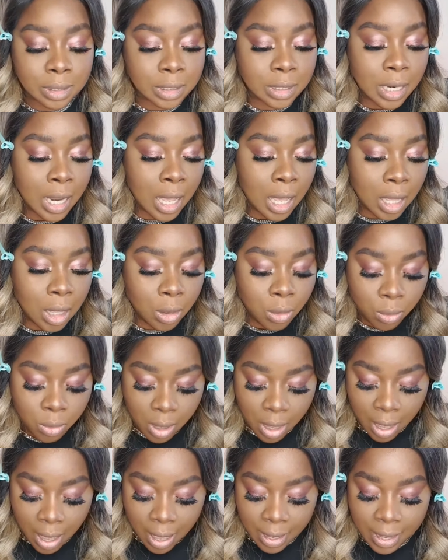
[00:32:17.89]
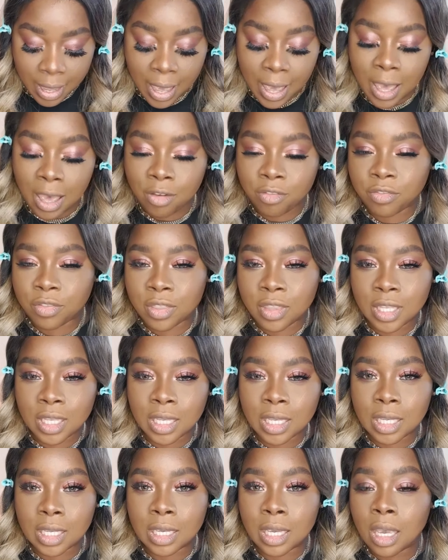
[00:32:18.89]
Now, I have
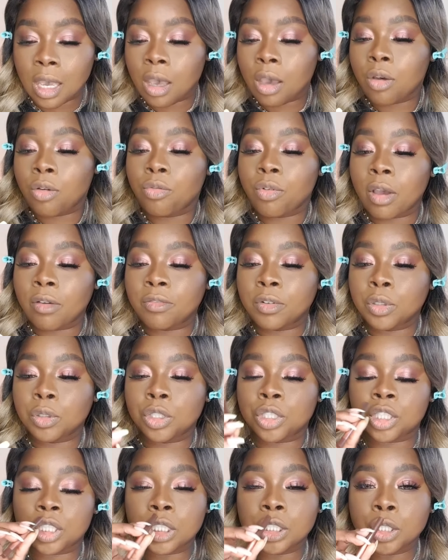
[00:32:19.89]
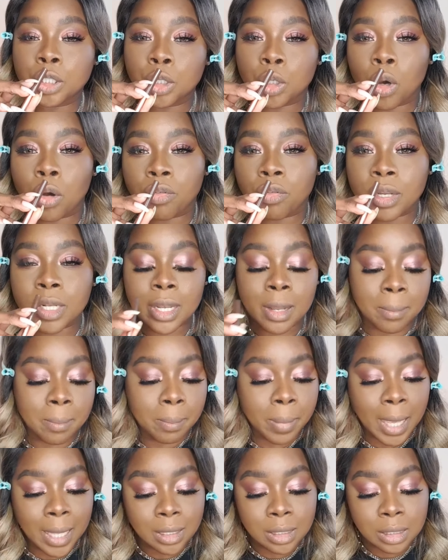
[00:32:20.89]
the Revolution Glory Lip
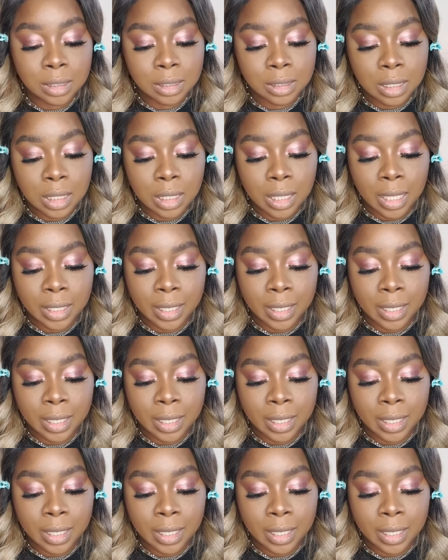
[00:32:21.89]
Pencil,